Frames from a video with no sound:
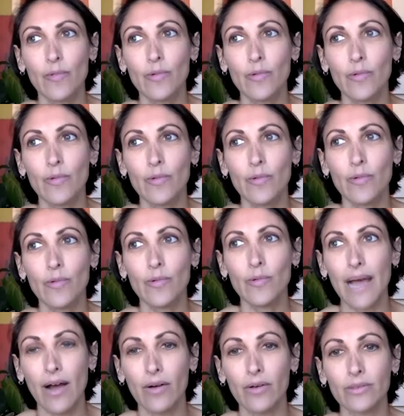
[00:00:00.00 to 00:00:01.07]
that was
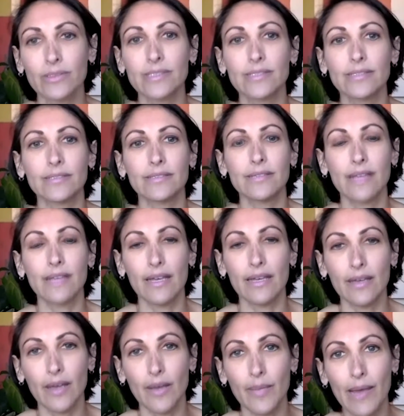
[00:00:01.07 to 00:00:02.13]

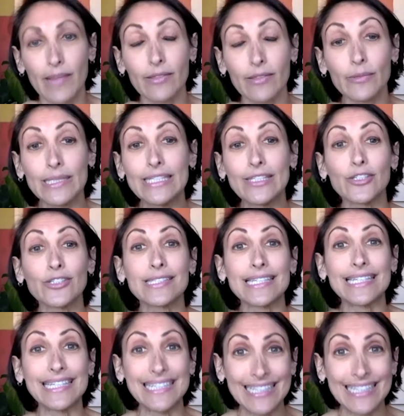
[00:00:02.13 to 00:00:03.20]
about 3
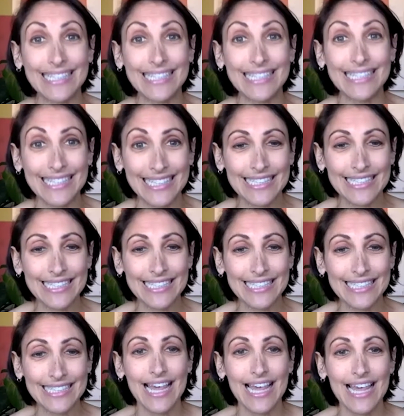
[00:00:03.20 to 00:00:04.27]
years in.
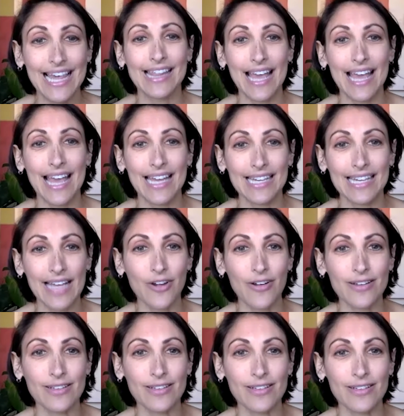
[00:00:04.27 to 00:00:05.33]
Then
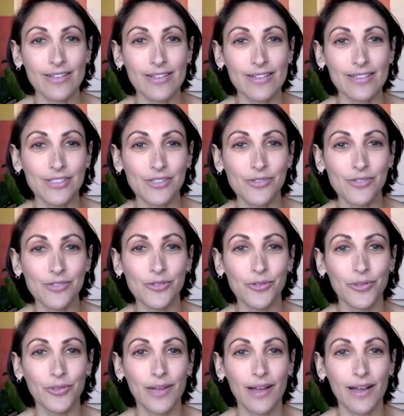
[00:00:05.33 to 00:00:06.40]
I started
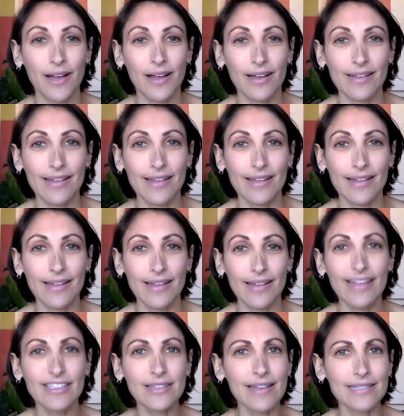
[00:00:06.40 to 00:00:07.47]
to
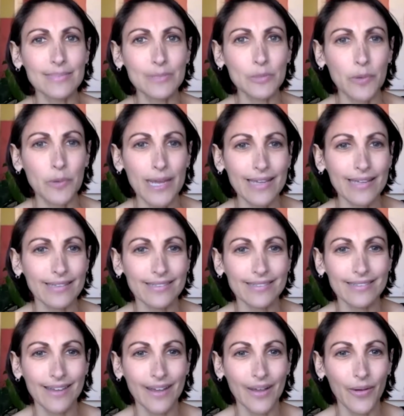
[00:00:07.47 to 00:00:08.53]
that just kind of slipped
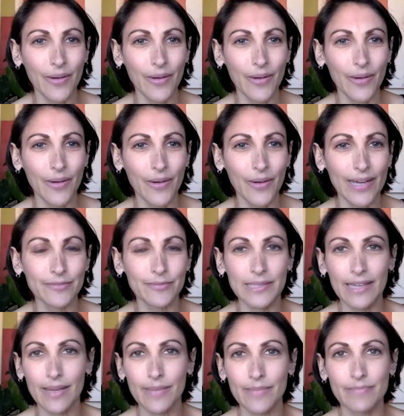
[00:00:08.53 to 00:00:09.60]
away. I
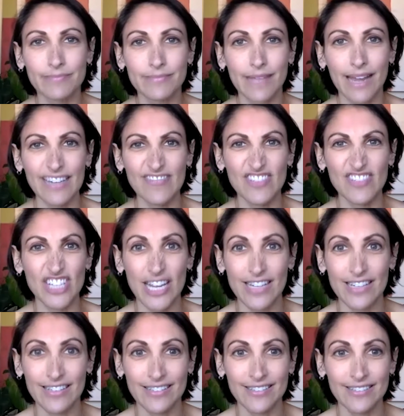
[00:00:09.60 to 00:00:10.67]
became kind
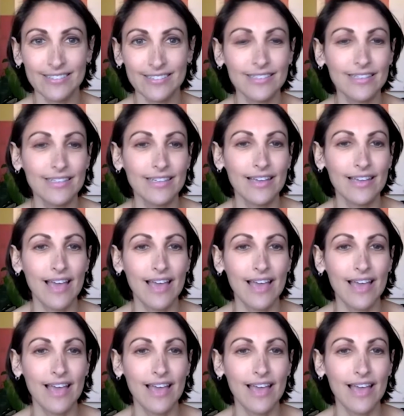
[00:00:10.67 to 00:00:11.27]
of jaded,